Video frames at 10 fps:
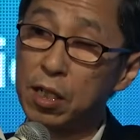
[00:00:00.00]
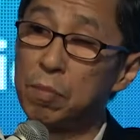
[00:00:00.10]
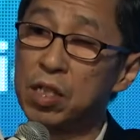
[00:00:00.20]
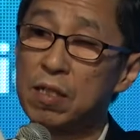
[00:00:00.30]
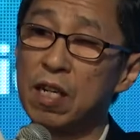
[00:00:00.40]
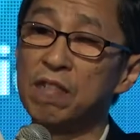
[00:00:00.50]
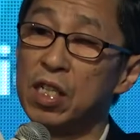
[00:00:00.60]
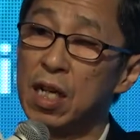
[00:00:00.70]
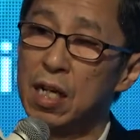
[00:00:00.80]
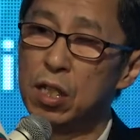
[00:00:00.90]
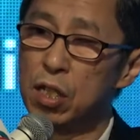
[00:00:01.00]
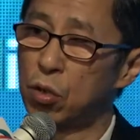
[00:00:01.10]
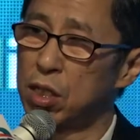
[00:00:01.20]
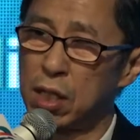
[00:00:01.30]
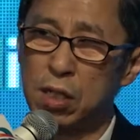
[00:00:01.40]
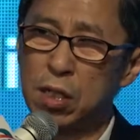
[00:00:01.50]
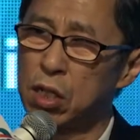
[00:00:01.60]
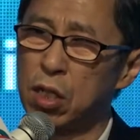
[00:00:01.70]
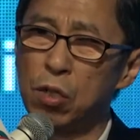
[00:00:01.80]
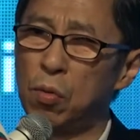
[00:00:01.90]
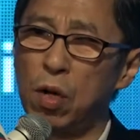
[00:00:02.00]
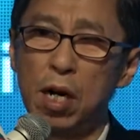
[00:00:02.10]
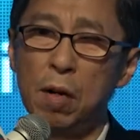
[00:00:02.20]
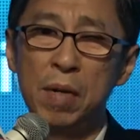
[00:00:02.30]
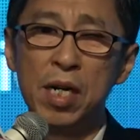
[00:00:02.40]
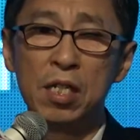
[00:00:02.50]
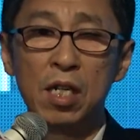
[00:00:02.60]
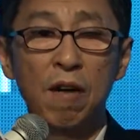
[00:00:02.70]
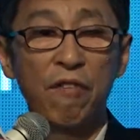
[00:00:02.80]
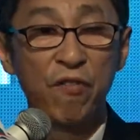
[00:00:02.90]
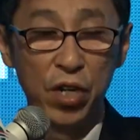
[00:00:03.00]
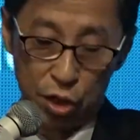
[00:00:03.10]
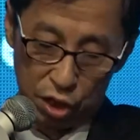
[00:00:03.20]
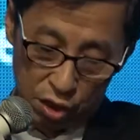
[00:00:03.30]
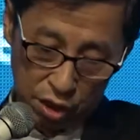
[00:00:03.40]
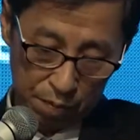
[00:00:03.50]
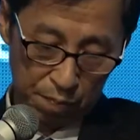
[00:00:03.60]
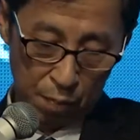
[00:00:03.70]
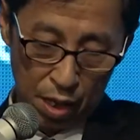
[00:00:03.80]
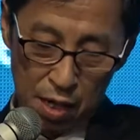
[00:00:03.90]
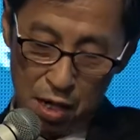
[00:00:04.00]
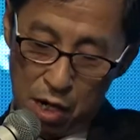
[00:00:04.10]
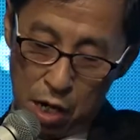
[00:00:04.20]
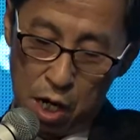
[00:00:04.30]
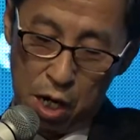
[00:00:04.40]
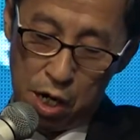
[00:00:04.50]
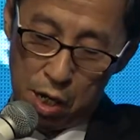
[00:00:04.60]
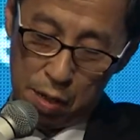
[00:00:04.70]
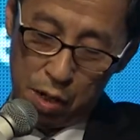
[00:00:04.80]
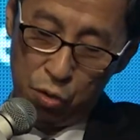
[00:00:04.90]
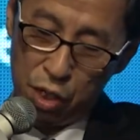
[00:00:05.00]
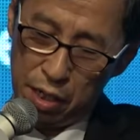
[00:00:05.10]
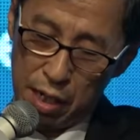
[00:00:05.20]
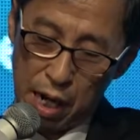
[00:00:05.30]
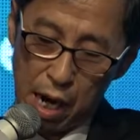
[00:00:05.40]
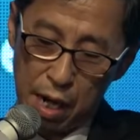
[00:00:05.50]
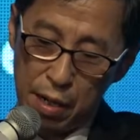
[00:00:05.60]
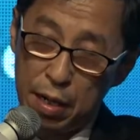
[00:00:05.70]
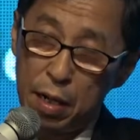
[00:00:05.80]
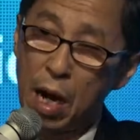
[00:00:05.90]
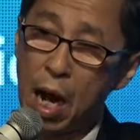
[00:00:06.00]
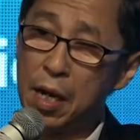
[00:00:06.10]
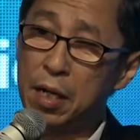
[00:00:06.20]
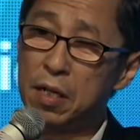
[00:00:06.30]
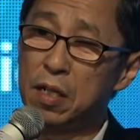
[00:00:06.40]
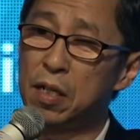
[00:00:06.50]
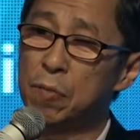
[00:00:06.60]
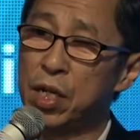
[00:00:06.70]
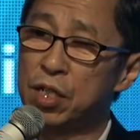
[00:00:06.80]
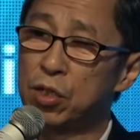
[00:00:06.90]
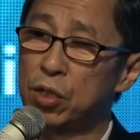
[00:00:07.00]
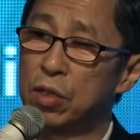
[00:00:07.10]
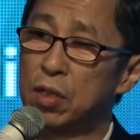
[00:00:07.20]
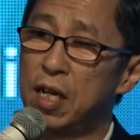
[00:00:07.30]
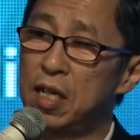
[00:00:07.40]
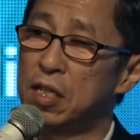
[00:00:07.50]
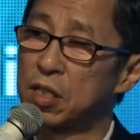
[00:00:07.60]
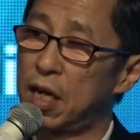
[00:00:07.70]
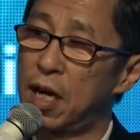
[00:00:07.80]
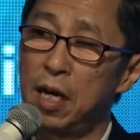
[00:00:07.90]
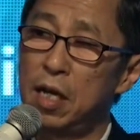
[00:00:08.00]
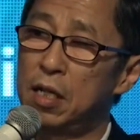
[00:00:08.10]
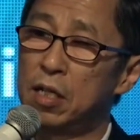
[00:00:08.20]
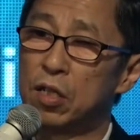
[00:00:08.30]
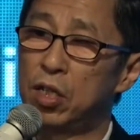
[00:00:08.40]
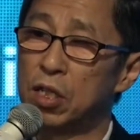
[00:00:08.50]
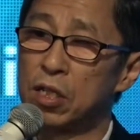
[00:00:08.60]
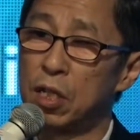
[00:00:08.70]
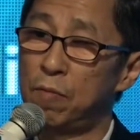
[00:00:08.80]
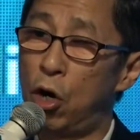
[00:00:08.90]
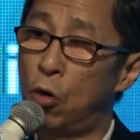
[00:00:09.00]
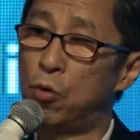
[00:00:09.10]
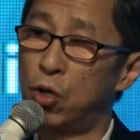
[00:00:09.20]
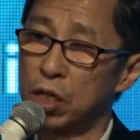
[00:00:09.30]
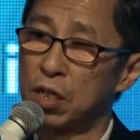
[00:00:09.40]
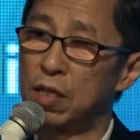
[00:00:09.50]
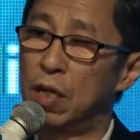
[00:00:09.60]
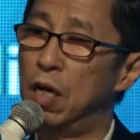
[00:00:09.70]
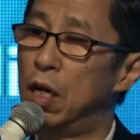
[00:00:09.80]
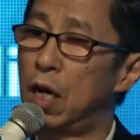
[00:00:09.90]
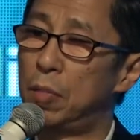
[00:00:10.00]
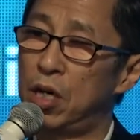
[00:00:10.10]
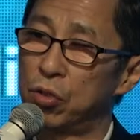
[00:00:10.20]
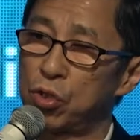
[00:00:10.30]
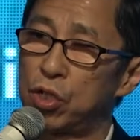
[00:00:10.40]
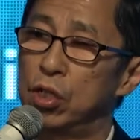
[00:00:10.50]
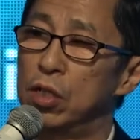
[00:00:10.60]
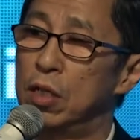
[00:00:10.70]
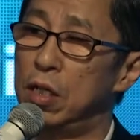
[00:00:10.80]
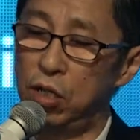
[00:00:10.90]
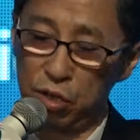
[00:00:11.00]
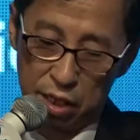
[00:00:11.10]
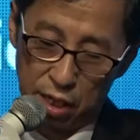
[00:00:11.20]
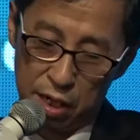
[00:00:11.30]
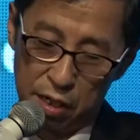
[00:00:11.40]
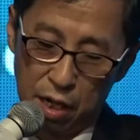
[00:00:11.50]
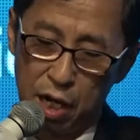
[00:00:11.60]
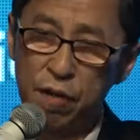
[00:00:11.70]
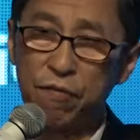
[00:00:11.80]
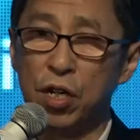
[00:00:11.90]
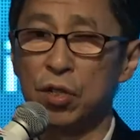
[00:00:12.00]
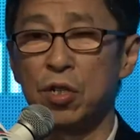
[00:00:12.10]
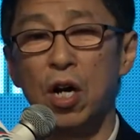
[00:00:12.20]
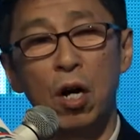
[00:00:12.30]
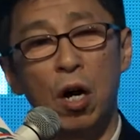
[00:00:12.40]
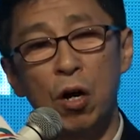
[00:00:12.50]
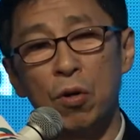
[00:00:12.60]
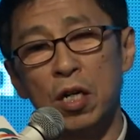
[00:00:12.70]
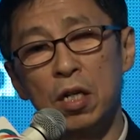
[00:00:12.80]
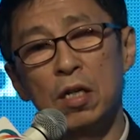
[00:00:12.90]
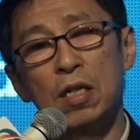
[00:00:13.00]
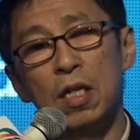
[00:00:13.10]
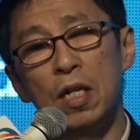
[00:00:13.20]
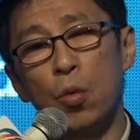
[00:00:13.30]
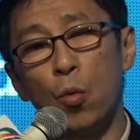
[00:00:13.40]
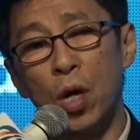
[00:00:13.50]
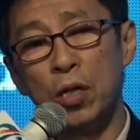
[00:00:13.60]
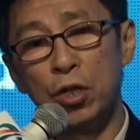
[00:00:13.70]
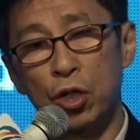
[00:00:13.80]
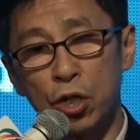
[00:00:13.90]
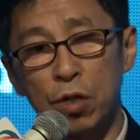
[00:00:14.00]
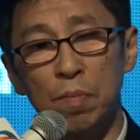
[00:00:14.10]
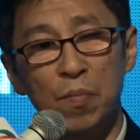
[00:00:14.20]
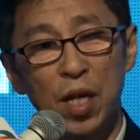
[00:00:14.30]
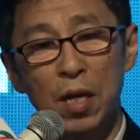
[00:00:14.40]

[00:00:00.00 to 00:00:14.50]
number 7. So it's so amazing figures. In the past days, I did some homework about New Zealand. I found only in one term,